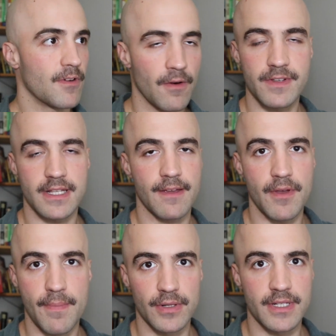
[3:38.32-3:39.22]
Obviously, if
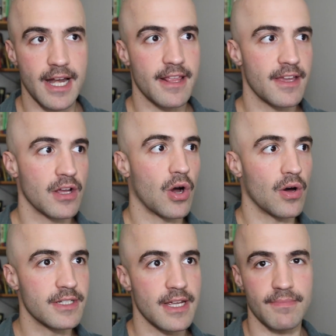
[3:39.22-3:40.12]
you're building anything
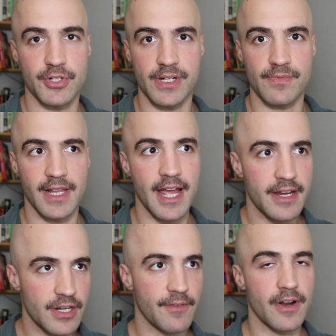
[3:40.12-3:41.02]
content machine
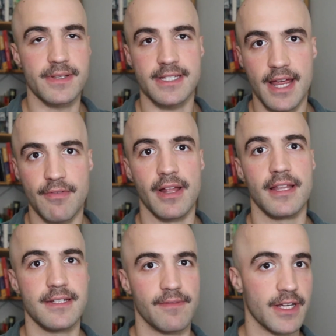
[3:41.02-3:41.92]
related, you've got to stay
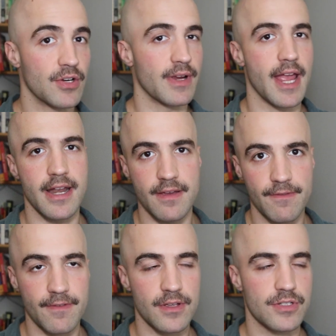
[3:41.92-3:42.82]
relatively
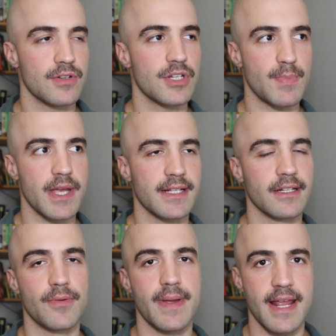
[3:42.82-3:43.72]
creative. So it just makes it a
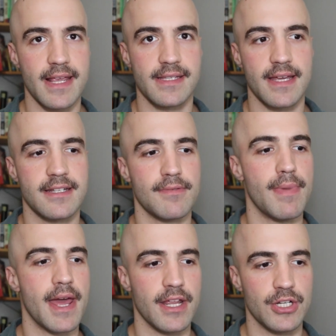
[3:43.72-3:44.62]
little bit easier to
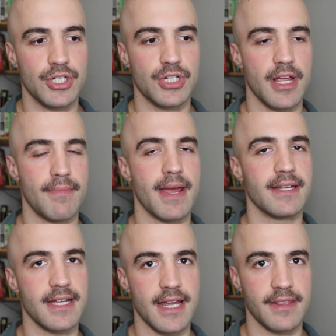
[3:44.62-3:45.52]
manage and
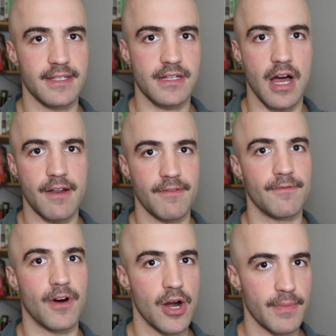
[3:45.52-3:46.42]
maintain this kind of
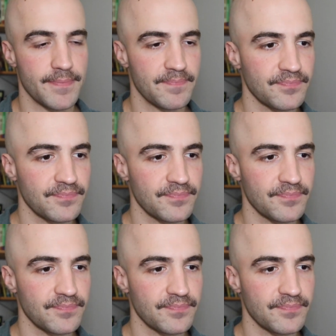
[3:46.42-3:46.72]
environment.